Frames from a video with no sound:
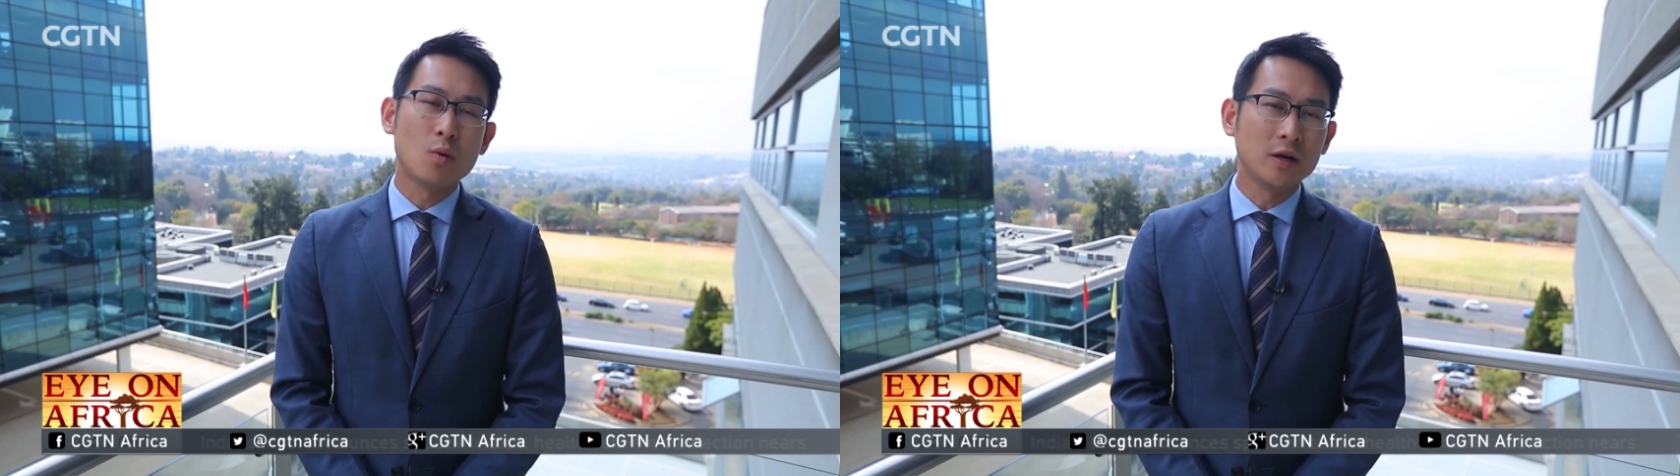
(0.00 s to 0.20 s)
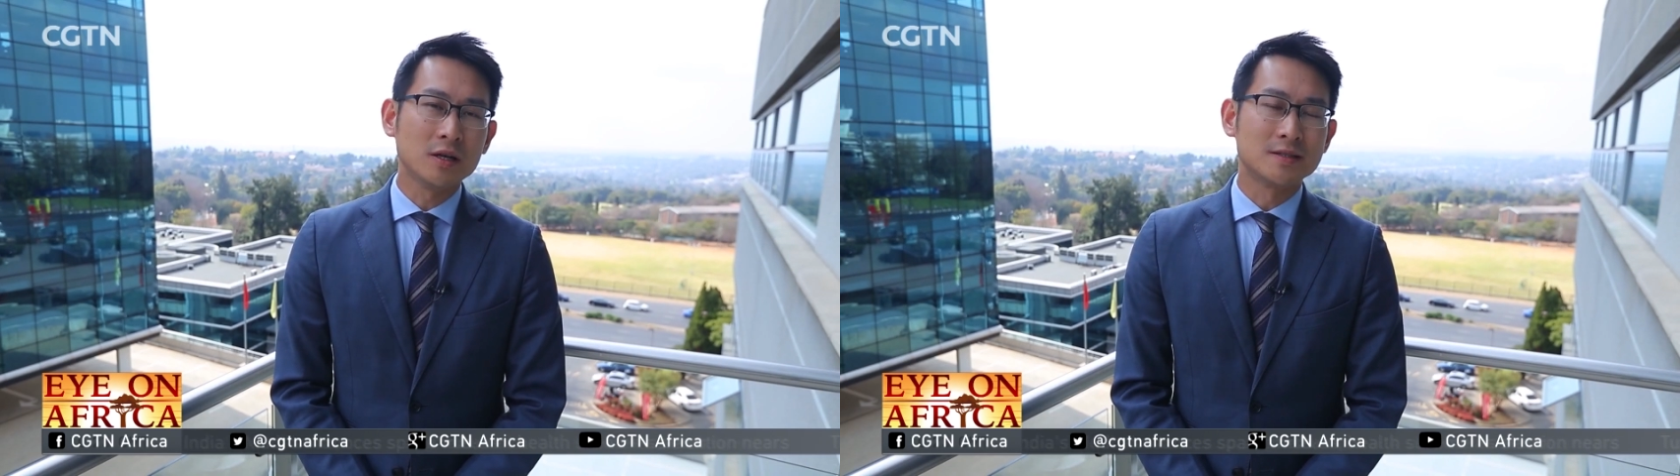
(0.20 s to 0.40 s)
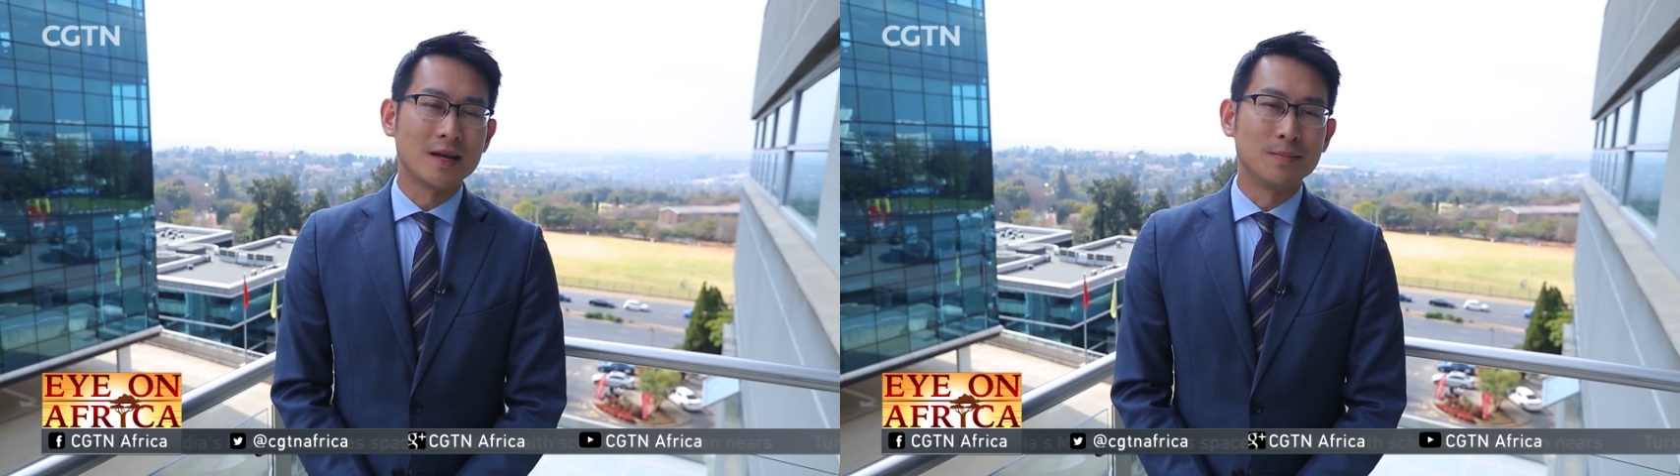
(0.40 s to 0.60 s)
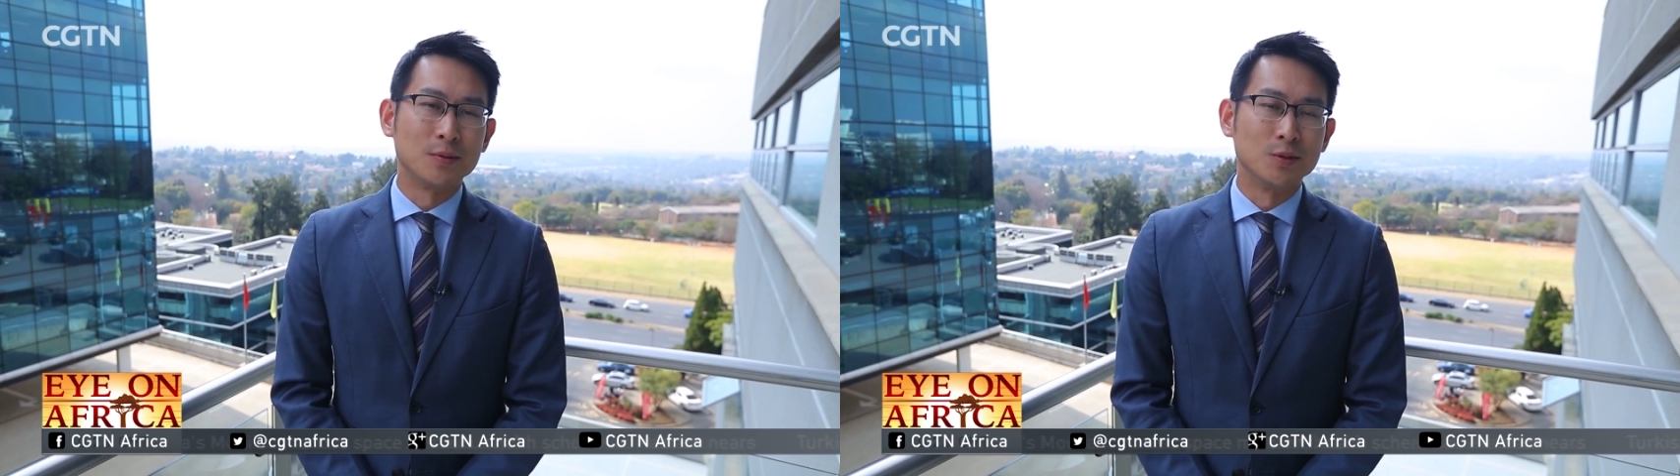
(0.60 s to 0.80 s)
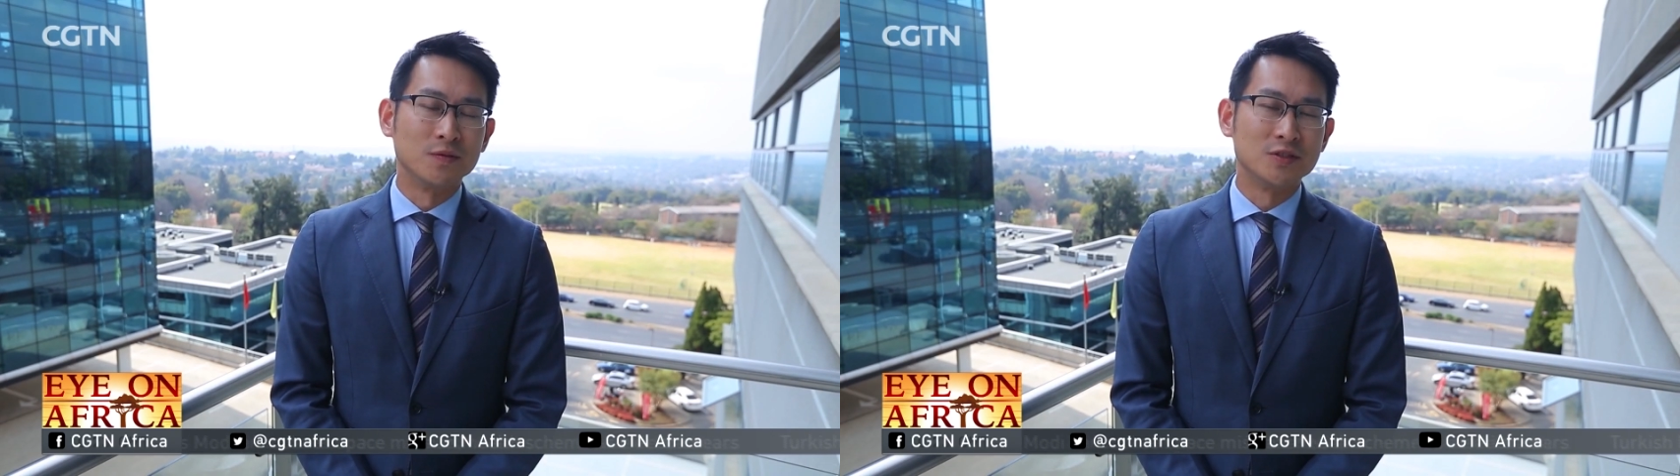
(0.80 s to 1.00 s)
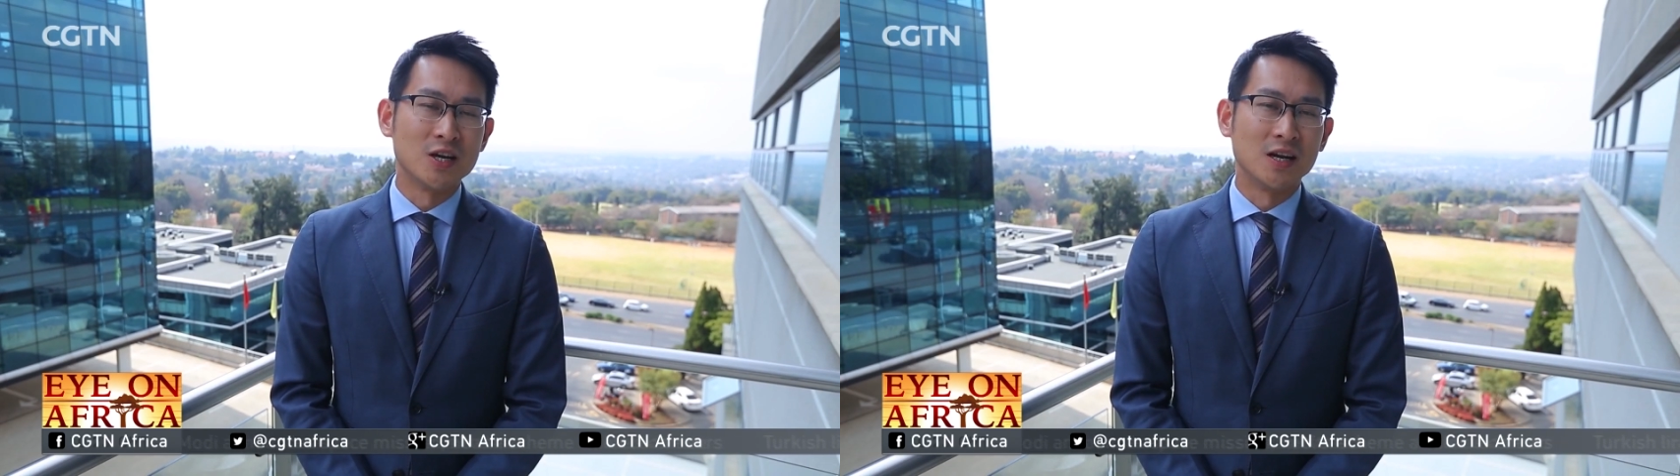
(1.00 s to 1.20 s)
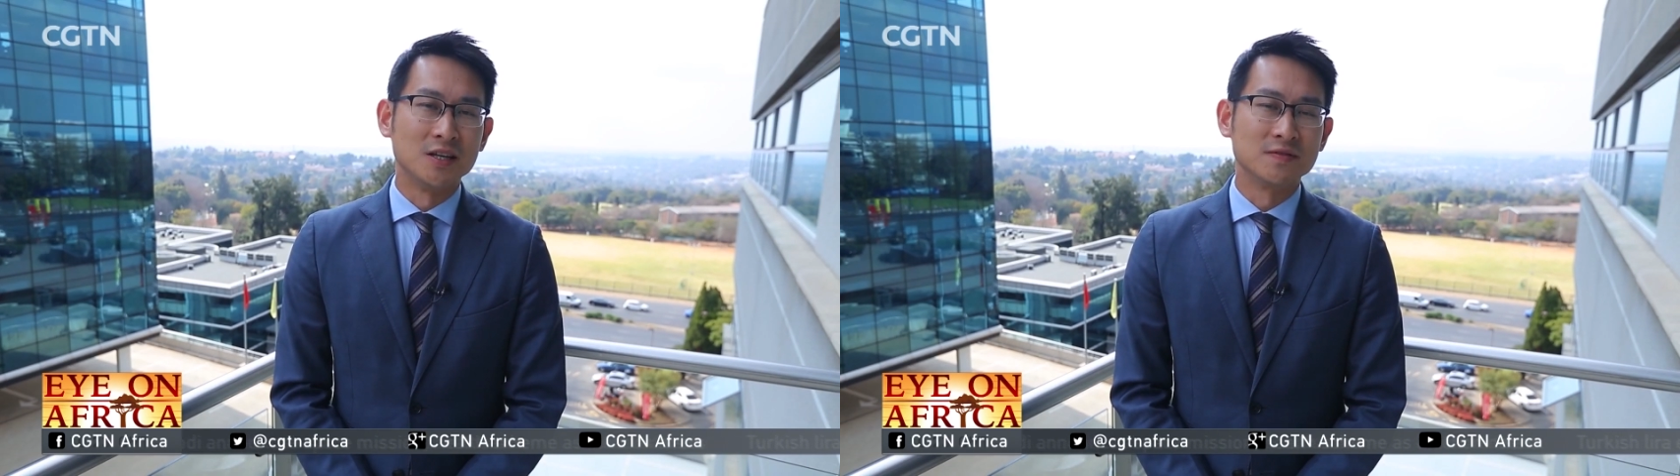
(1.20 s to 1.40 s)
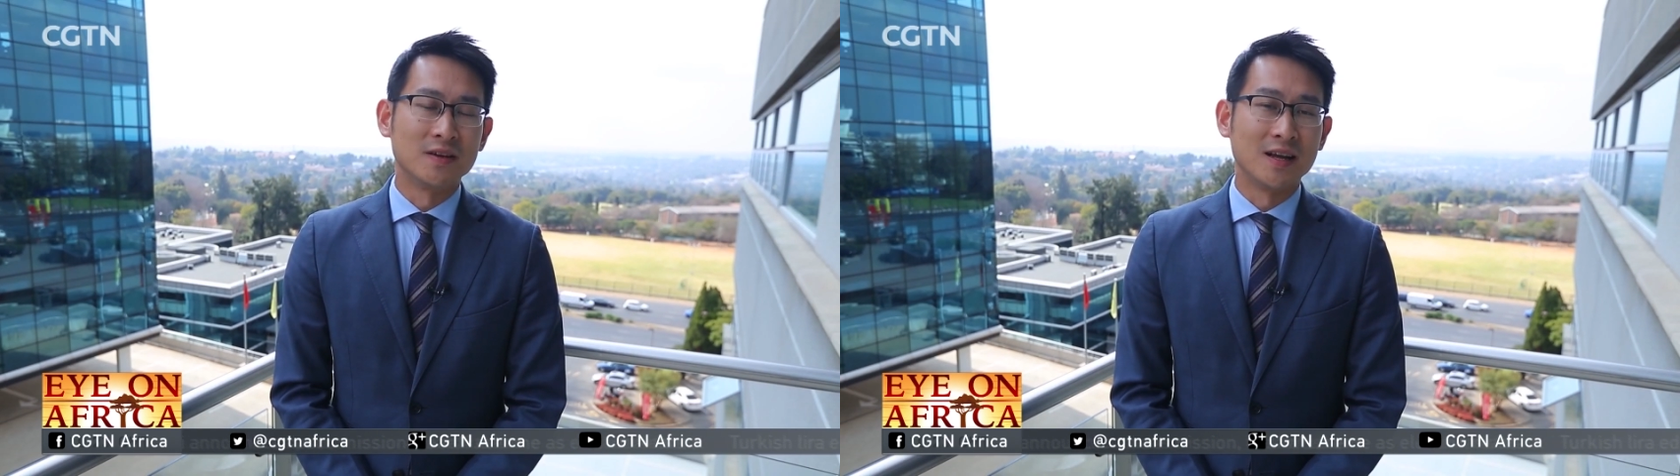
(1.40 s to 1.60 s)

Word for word: one example of Chinese